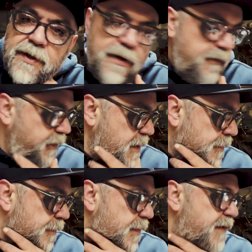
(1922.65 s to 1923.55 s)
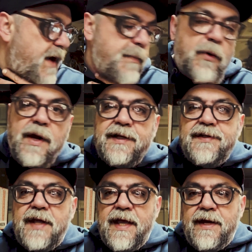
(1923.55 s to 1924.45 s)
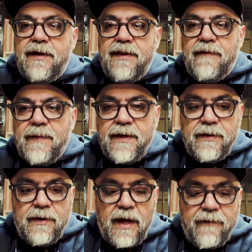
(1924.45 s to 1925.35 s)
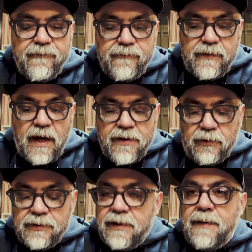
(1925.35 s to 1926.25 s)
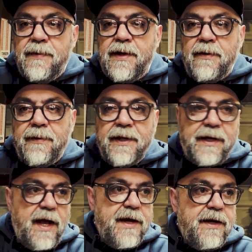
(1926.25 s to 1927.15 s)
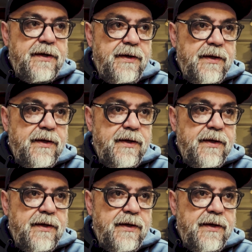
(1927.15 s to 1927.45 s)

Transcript: from Evaporust, and I've gotten a hold of them and they were really kind.